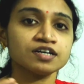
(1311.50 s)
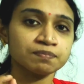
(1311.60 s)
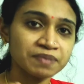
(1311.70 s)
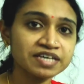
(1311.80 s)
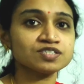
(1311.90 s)

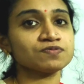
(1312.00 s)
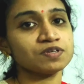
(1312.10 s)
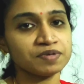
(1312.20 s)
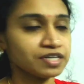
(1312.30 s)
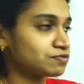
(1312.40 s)
base of the
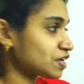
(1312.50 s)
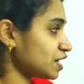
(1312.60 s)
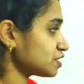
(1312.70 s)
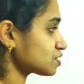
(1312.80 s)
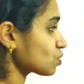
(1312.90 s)
middle
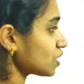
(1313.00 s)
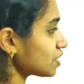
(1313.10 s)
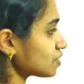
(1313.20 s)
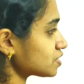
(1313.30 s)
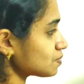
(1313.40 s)
phalanx,
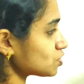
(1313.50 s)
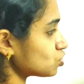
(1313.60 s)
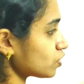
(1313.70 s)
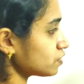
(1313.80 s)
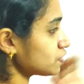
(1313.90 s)
collateral slips
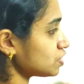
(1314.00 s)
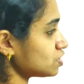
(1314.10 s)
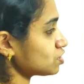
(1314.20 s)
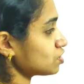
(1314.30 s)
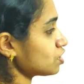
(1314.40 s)
joining with
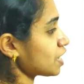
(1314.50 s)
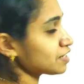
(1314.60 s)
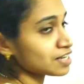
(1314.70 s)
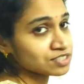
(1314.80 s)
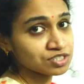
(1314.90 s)
each other,
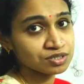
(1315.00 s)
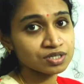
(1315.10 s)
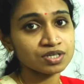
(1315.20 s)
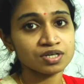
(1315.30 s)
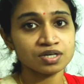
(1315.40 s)

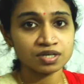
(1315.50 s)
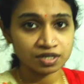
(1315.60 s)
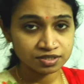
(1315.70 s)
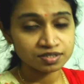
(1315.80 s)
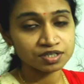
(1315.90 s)

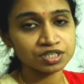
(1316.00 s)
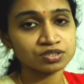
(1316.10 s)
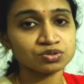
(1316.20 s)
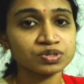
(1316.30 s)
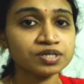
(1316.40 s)
inserting
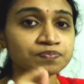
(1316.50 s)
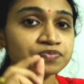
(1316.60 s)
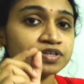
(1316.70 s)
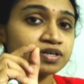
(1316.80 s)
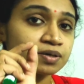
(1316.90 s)
to the
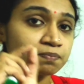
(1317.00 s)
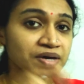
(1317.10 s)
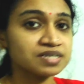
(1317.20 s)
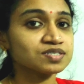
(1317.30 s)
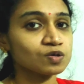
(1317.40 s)

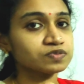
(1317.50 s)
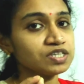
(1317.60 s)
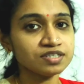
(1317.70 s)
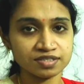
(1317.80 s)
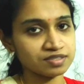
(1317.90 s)
base of the
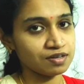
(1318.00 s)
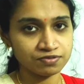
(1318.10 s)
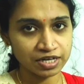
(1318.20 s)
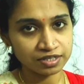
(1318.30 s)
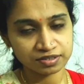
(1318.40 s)
distal
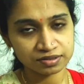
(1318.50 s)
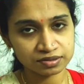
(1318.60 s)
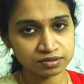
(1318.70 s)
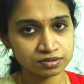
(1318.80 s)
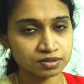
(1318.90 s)
phalanx.
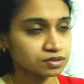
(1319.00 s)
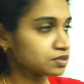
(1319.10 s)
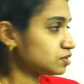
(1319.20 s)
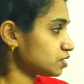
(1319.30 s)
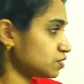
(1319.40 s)

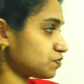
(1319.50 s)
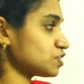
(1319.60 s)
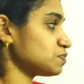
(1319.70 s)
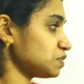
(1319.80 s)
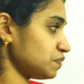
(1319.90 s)
Then the
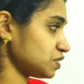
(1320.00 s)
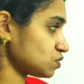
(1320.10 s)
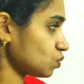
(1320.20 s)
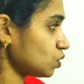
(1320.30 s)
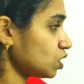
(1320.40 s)
difference between,
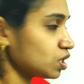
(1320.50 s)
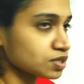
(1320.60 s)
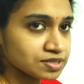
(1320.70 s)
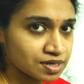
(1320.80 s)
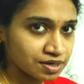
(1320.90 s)
so
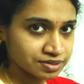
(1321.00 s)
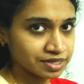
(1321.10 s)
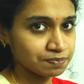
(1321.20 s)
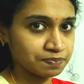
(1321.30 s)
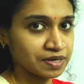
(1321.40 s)
the central
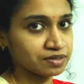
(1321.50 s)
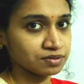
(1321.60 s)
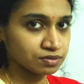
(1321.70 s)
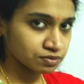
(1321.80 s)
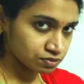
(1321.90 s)
slip and
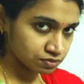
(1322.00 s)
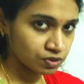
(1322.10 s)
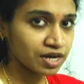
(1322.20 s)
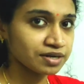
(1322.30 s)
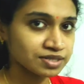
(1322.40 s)
collateral